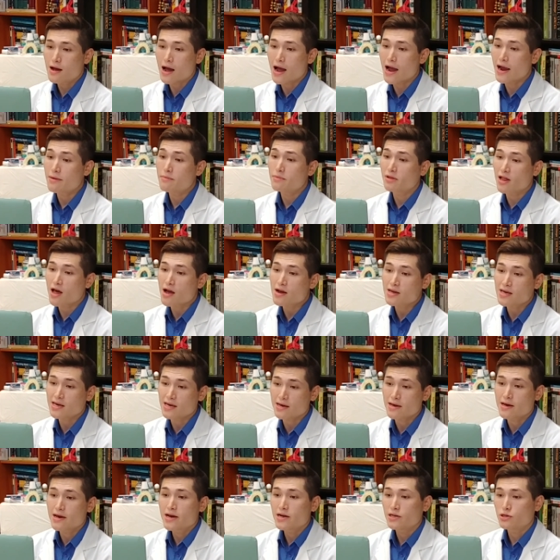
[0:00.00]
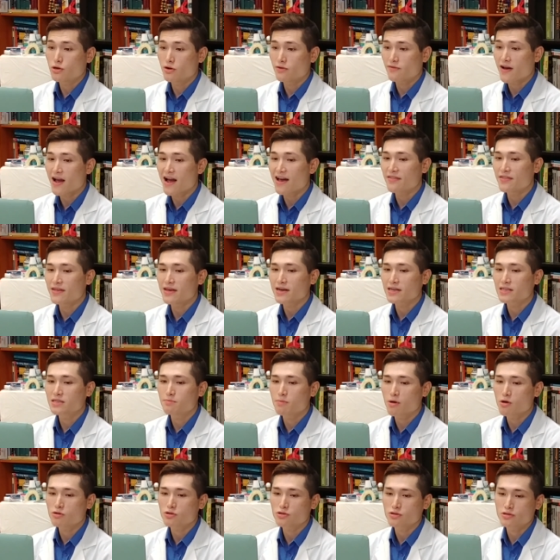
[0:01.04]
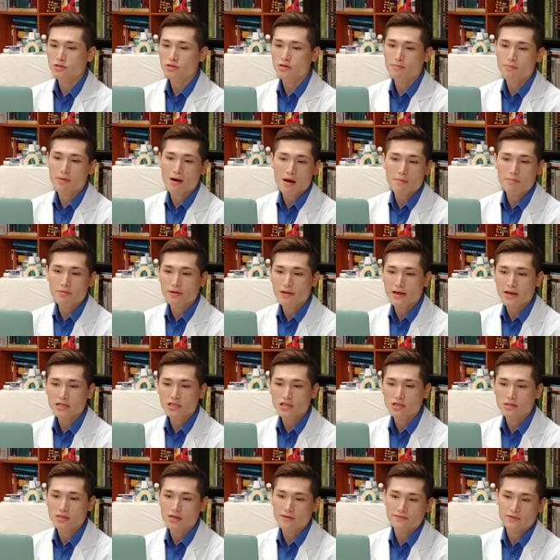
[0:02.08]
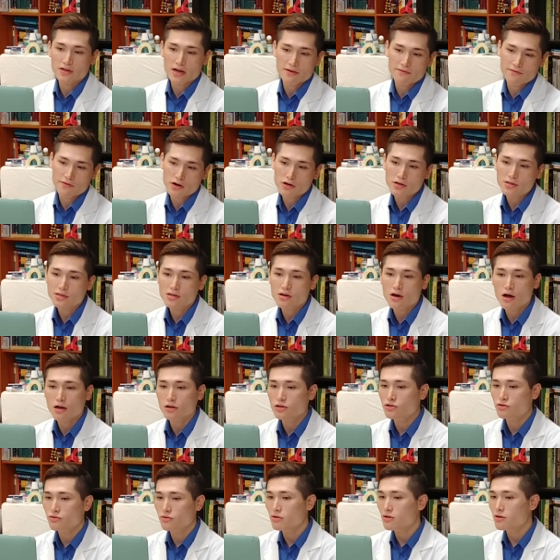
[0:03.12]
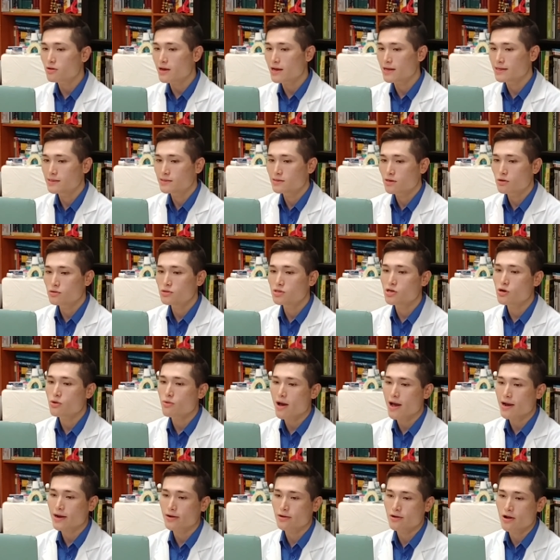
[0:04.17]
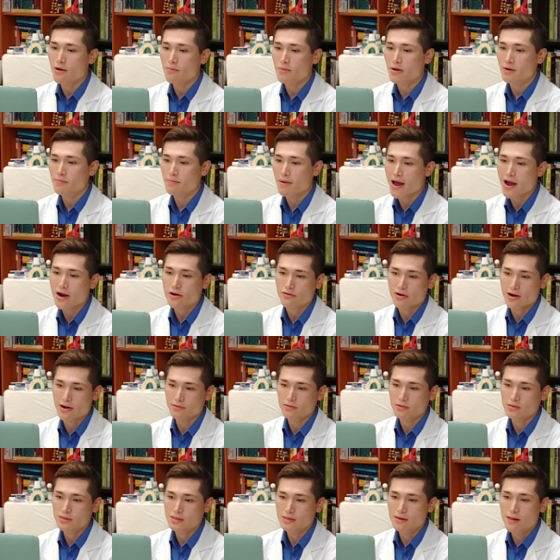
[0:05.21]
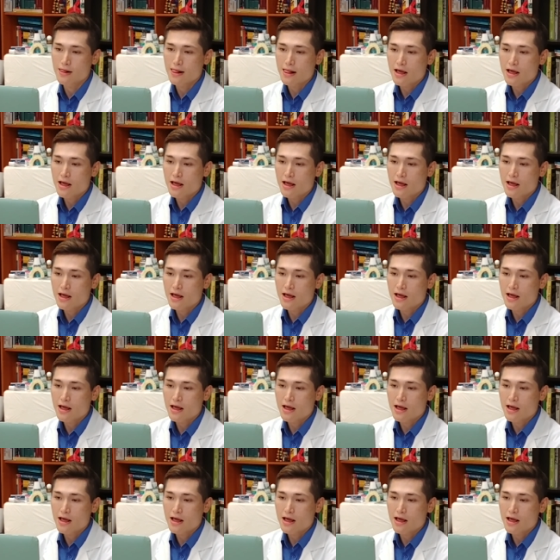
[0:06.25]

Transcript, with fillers: I am lucky to have had the exposure to populations of diverse cultural and socioeconomic backgrounds,